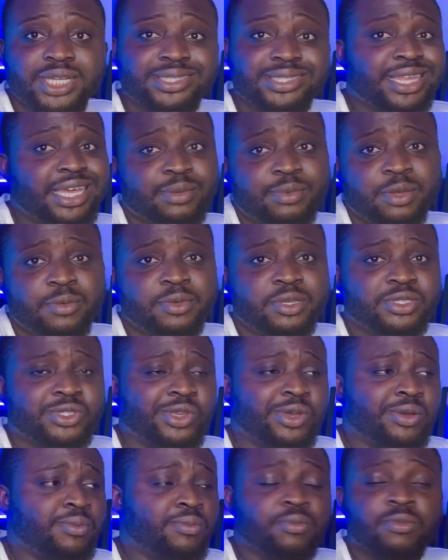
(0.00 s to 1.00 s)
like maybe
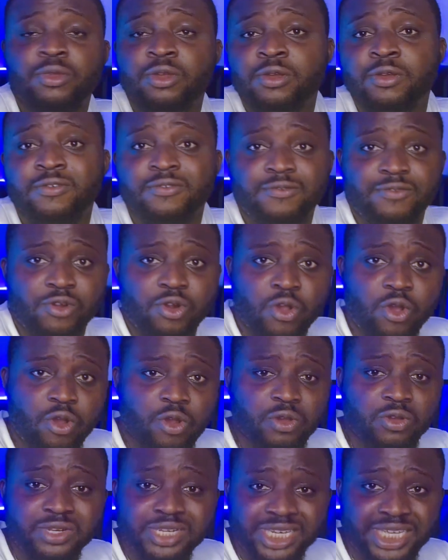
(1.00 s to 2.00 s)
some
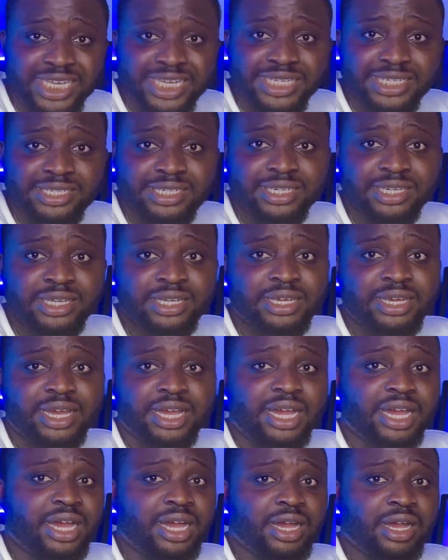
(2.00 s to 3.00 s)
vlog niche,
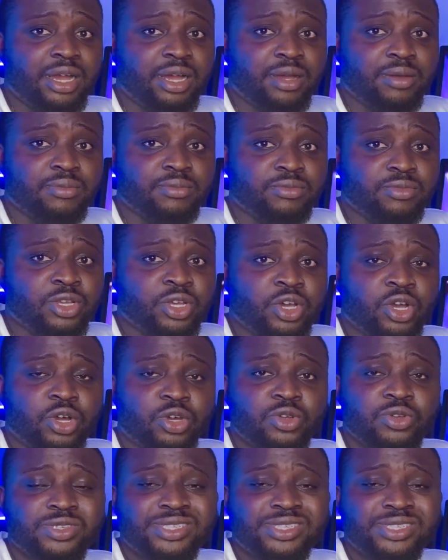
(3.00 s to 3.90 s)
all those